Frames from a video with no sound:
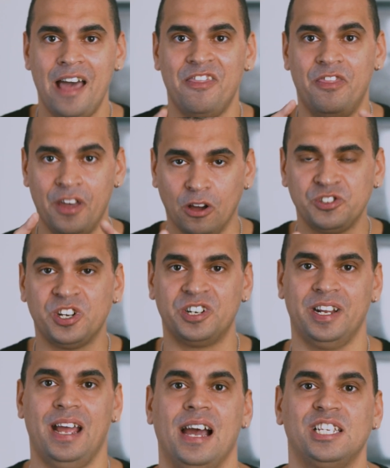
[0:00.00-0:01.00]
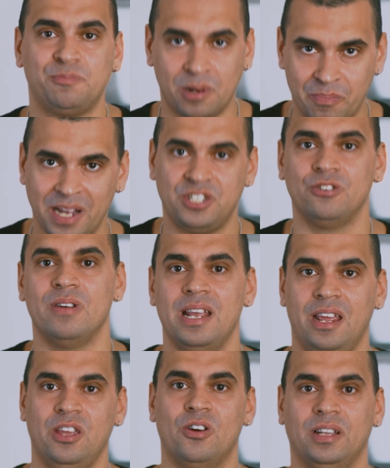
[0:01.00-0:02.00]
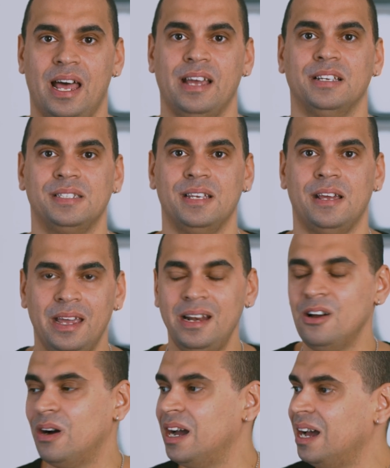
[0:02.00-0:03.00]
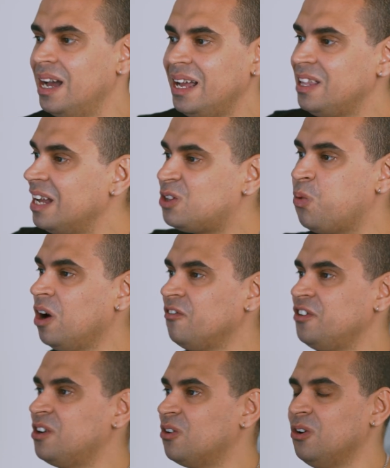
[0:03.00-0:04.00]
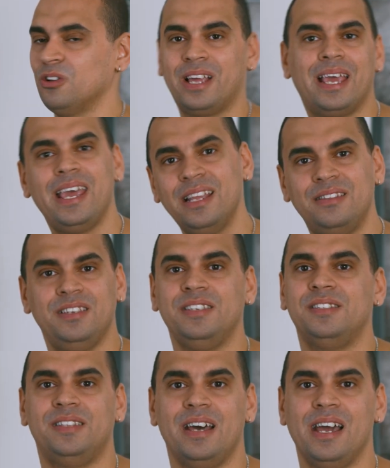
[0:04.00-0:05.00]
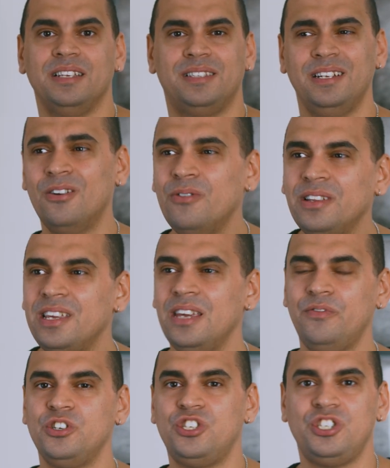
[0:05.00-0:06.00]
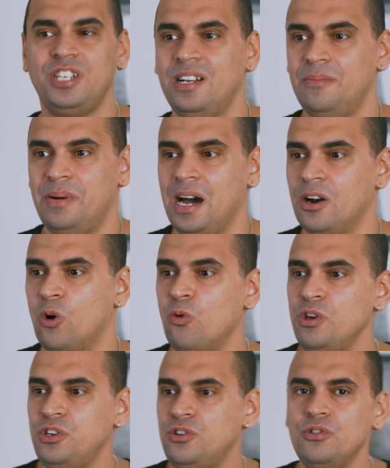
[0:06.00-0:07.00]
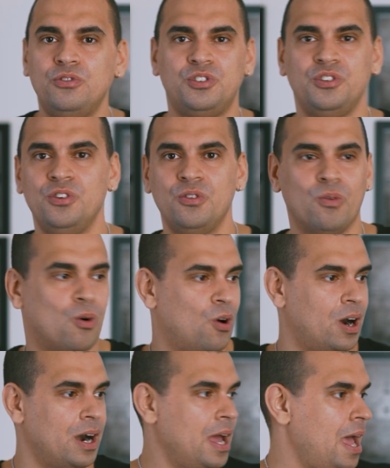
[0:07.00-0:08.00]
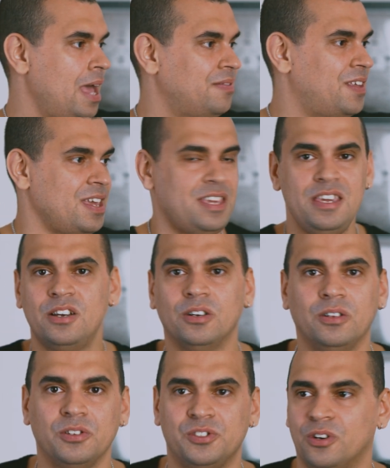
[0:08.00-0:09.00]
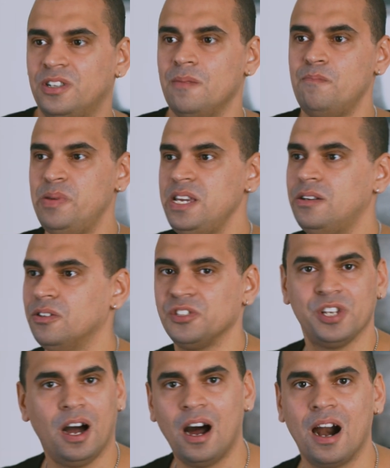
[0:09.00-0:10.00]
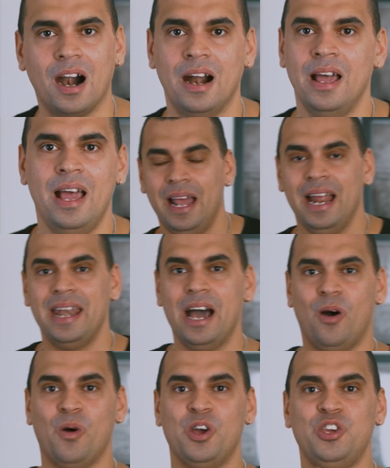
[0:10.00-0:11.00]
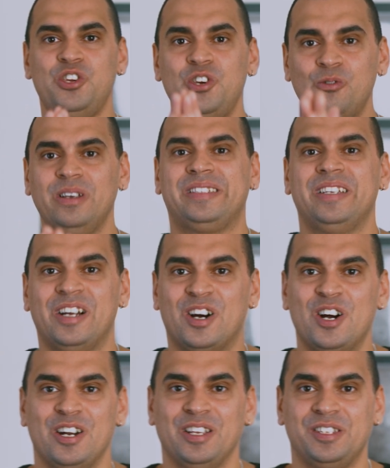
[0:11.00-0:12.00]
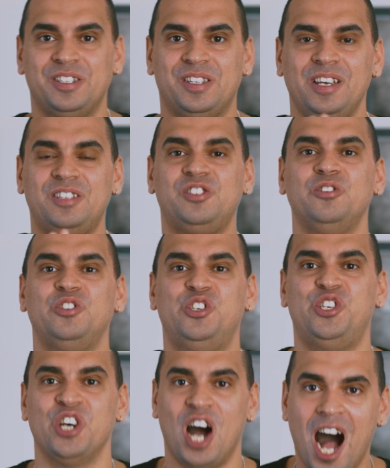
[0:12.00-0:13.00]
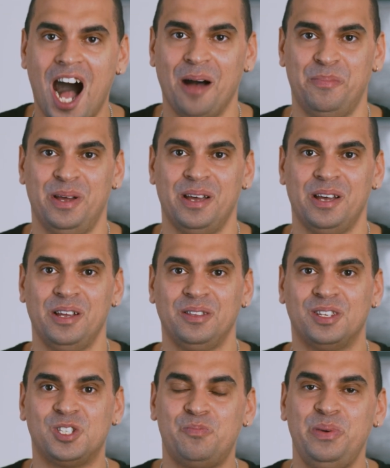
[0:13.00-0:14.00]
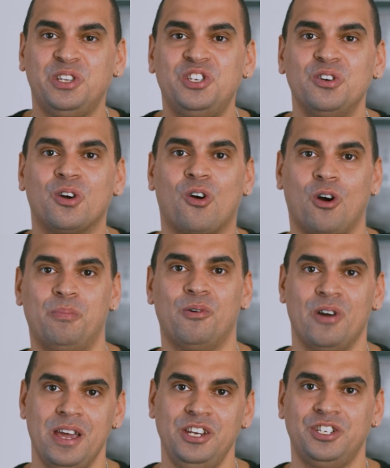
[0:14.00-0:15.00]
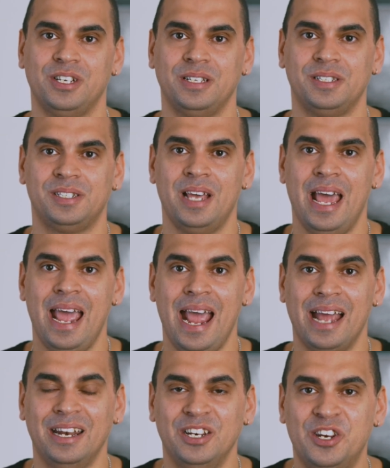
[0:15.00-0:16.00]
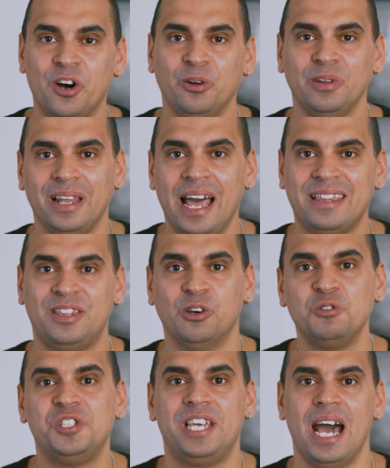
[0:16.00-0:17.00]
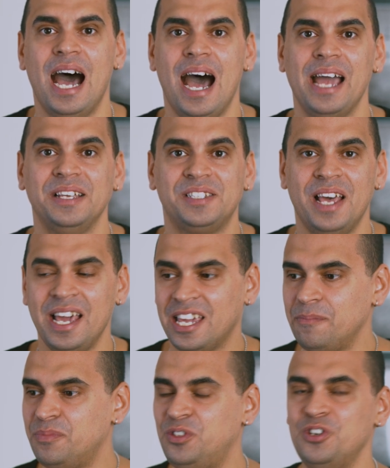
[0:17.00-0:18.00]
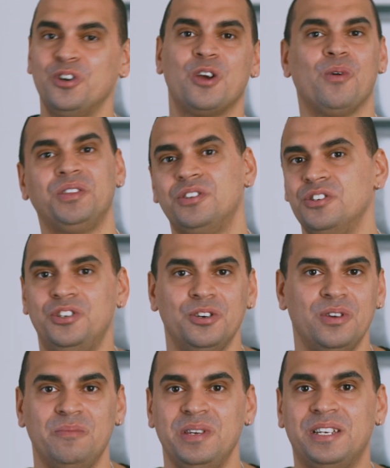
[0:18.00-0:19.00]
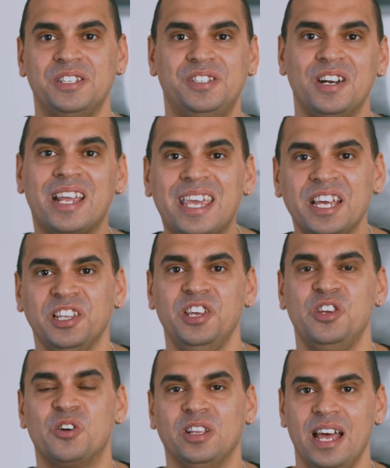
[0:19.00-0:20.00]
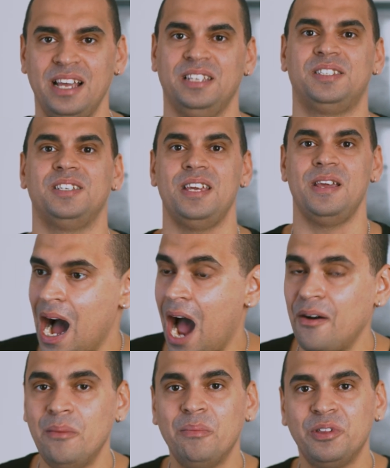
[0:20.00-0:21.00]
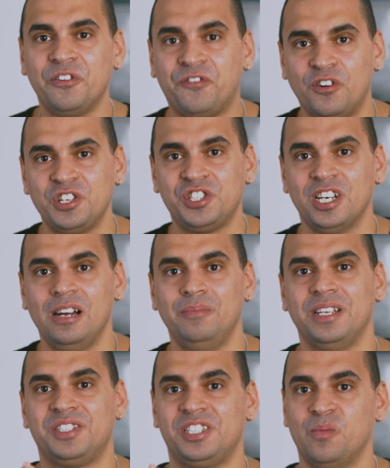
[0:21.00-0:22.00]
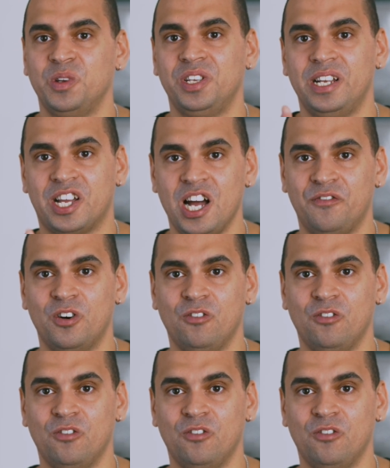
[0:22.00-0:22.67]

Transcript: Those are the guys perpetuating your legacy. You know, a 12-year-old kid these days, they don't really give a shit about who U2 or the Eagles or the Beatles are. Now, you as an artist, it's your job to speak to your corporations and don't let those guys keep doing what they're doing because they're killing your legacy. I remember the first time that someone did a cover